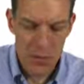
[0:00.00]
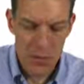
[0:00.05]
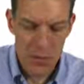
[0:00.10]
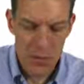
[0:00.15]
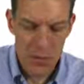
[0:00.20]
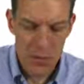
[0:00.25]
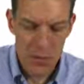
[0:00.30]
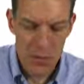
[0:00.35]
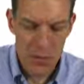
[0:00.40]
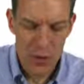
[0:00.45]

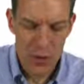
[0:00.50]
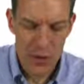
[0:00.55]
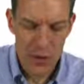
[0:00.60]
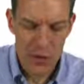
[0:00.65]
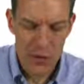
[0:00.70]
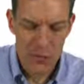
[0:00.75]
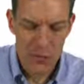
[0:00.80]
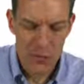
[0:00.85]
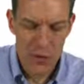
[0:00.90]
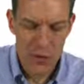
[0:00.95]
We could
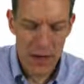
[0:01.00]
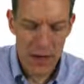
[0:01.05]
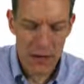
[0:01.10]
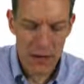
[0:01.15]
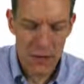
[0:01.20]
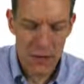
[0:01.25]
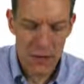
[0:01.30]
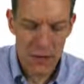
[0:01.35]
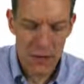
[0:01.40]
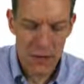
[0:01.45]
have the
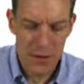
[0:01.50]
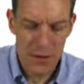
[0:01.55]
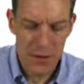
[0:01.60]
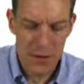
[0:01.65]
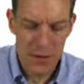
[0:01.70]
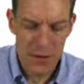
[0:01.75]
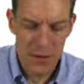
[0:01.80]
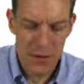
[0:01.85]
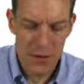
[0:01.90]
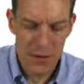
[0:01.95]
action,
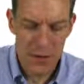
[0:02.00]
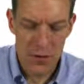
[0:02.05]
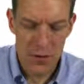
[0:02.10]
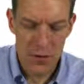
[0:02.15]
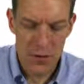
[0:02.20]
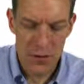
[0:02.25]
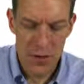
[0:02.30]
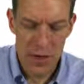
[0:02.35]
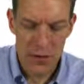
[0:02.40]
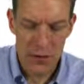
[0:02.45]
it
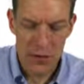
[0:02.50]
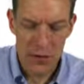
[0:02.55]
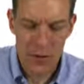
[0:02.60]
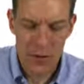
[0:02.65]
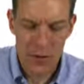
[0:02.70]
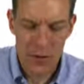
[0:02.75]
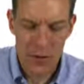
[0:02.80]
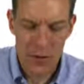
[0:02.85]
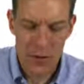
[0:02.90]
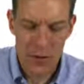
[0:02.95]
could be
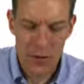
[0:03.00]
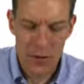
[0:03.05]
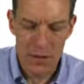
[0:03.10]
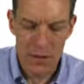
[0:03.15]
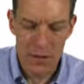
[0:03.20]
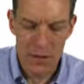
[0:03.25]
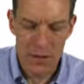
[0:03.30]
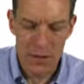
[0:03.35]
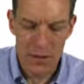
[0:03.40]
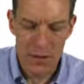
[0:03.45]
xi
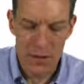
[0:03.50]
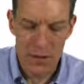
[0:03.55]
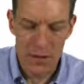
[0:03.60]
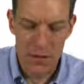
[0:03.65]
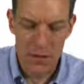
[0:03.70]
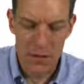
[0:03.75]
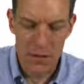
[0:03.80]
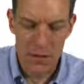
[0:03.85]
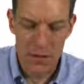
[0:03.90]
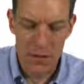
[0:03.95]

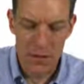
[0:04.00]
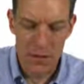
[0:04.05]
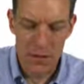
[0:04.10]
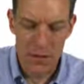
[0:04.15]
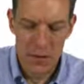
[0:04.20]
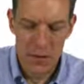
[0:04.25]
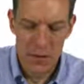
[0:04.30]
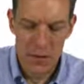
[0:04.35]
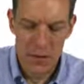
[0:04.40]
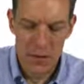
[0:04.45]
in
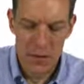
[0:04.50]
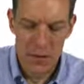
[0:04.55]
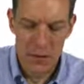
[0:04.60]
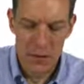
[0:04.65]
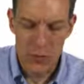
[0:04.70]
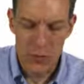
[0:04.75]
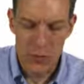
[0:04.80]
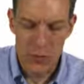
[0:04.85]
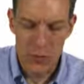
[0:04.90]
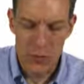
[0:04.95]

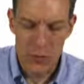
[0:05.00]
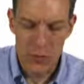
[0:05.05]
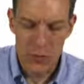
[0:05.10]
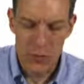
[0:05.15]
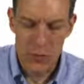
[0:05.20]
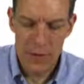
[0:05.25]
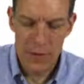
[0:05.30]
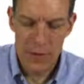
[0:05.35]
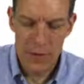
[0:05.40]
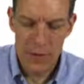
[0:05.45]
0 to
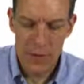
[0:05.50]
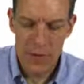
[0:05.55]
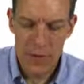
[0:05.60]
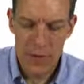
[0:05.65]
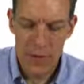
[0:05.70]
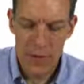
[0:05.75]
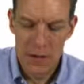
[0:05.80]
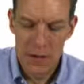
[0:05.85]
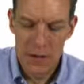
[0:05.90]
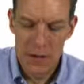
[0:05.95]

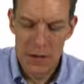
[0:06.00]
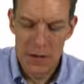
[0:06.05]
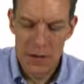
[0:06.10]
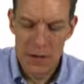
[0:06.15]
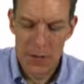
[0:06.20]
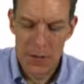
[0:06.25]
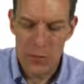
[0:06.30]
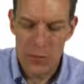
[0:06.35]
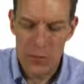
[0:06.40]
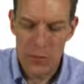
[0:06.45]
infinity.
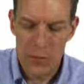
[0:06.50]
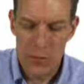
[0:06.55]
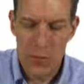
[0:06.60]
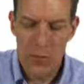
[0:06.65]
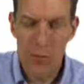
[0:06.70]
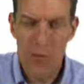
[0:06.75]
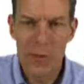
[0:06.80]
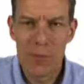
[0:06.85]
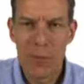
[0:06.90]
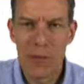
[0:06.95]
So
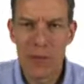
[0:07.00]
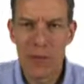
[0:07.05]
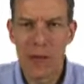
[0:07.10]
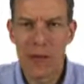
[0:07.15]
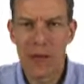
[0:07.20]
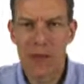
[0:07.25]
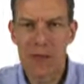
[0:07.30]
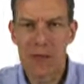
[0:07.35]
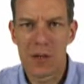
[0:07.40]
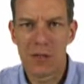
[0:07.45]
some people are
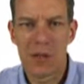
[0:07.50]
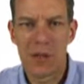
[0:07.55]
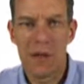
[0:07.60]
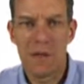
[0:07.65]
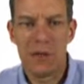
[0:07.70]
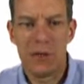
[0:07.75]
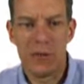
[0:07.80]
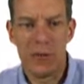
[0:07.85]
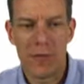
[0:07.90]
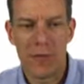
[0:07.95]
taking some
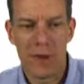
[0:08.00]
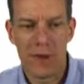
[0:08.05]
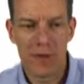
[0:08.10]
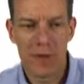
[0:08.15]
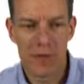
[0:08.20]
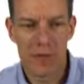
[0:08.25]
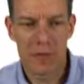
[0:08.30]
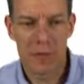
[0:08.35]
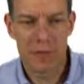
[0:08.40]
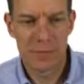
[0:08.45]
level of
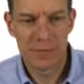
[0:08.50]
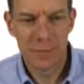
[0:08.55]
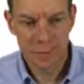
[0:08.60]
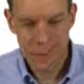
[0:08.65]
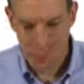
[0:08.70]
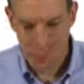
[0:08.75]
action.